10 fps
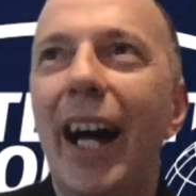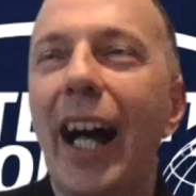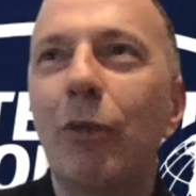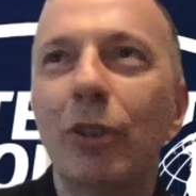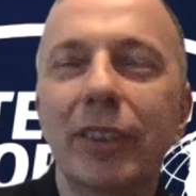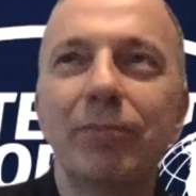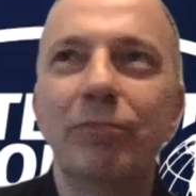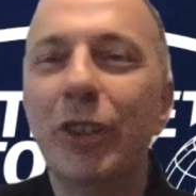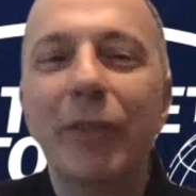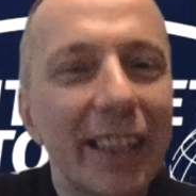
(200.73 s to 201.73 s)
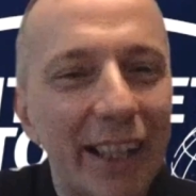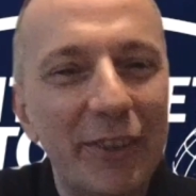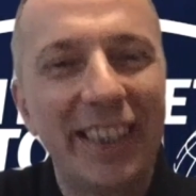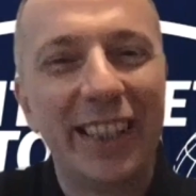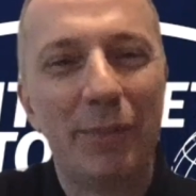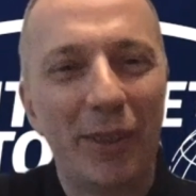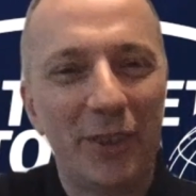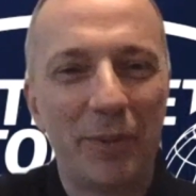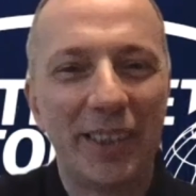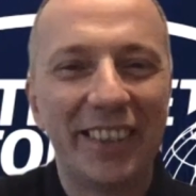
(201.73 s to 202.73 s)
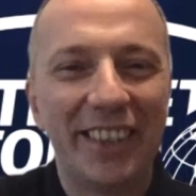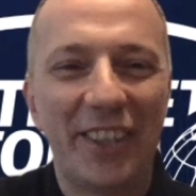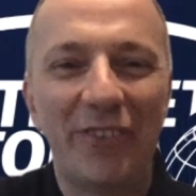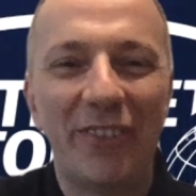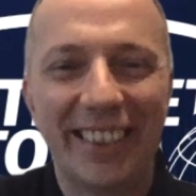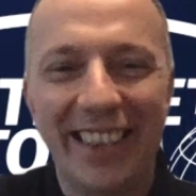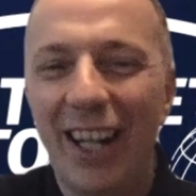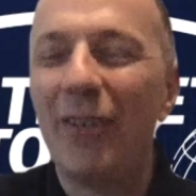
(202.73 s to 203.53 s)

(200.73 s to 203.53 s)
I won't reveal everything about the presentation right now.